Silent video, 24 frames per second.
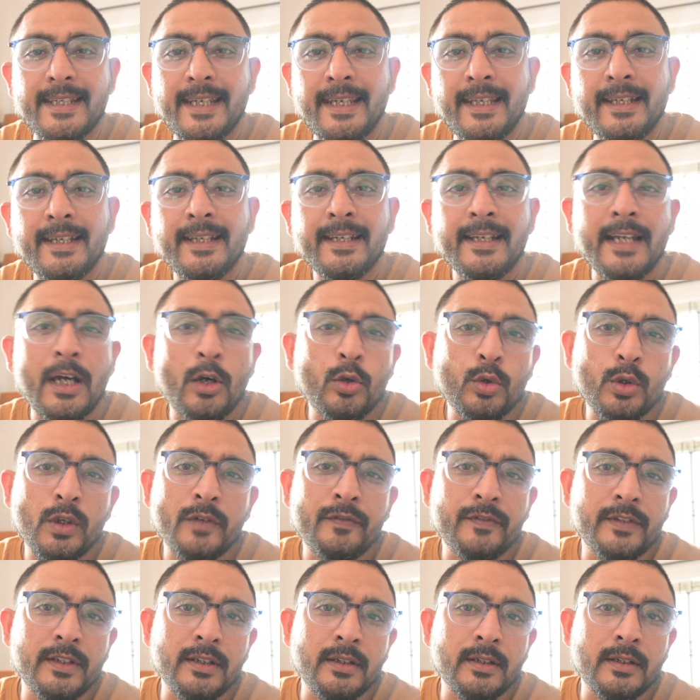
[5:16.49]
in and out
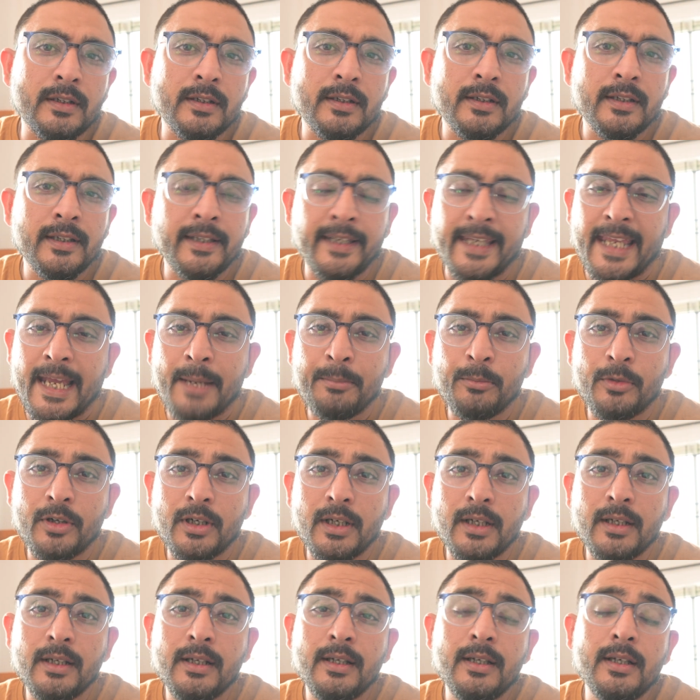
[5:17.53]
of the
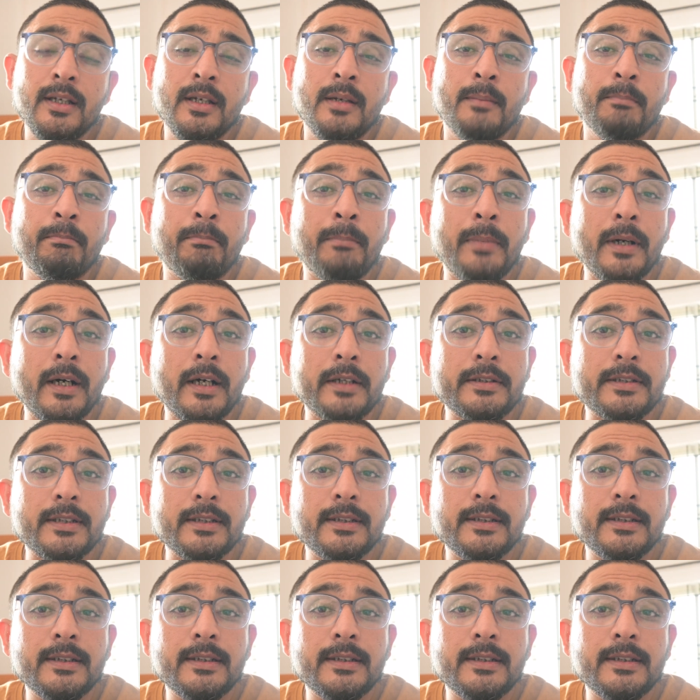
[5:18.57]
camera, but